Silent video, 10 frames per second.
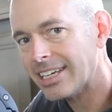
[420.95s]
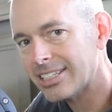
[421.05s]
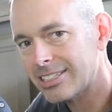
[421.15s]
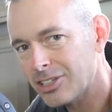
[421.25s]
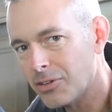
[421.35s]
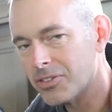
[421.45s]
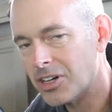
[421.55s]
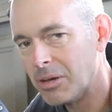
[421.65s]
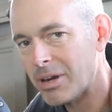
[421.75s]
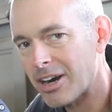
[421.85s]

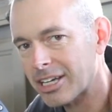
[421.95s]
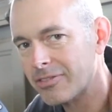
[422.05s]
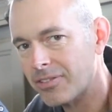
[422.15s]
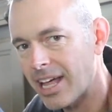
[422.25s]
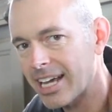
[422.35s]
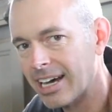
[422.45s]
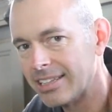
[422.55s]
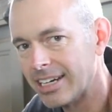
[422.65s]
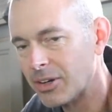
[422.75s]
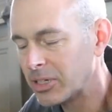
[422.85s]
silver American flag on
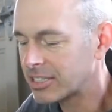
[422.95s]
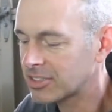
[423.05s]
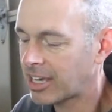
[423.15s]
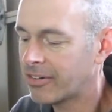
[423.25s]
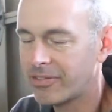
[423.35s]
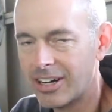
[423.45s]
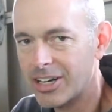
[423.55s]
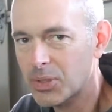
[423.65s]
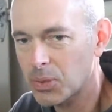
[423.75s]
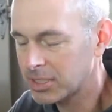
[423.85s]
there, which is a
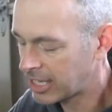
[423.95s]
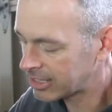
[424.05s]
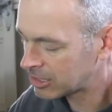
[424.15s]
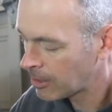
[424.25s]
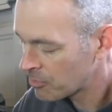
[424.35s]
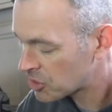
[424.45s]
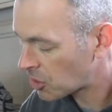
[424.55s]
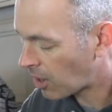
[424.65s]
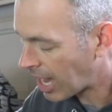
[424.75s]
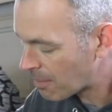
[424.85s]
very cool touch.
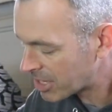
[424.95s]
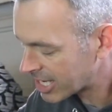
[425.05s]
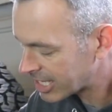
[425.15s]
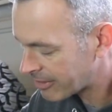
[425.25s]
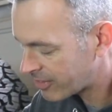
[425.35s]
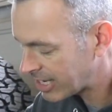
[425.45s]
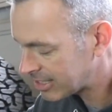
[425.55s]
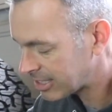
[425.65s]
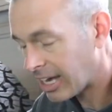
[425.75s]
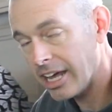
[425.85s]
So I'm gonna give
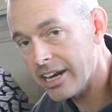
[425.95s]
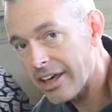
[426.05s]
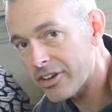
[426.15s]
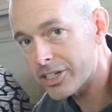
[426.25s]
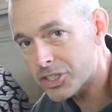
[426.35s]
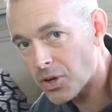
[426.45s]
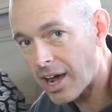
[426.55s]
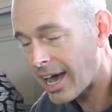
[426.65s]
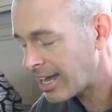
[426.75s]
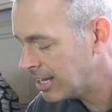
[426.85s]
this another
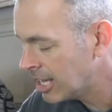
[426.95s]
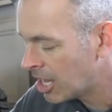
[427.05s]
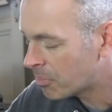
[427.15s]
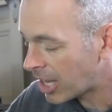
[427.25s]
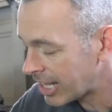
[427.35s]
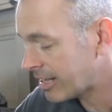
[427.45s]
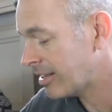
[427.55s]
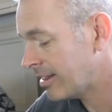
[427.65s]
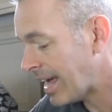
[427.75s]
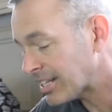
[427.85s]
try,
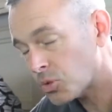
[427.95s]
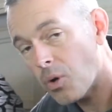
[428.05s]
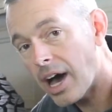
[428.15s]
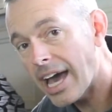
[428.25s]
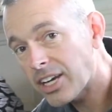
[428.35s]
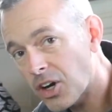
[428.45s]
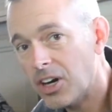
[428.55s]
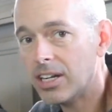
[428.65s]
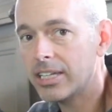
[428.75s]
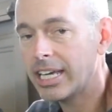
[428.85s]
but that's why
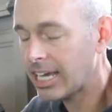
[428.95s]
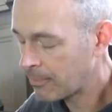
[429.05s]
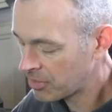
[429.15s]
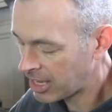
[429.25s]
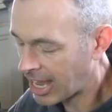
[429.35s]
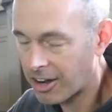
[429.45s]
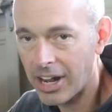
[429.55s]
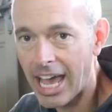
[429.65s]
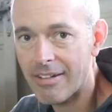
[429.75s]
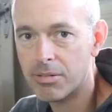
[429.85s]
currently I don't
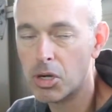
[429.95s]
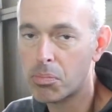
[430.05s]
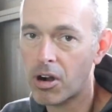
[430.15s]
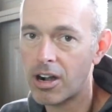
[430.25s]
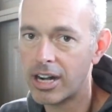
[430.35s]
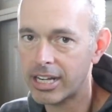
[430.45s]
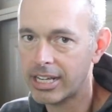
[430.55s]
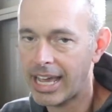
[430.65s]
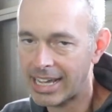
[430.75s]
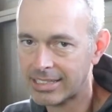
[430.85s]
have a Mopar
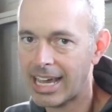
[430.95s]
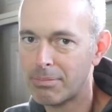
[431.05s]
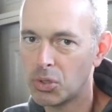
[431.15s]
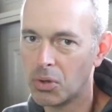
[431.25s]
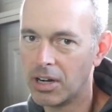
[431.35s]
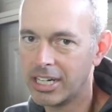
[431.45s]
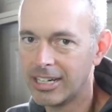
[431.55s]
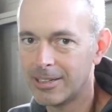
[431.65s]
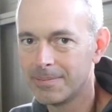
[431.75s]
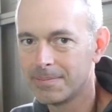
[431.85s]
gas cap door on here.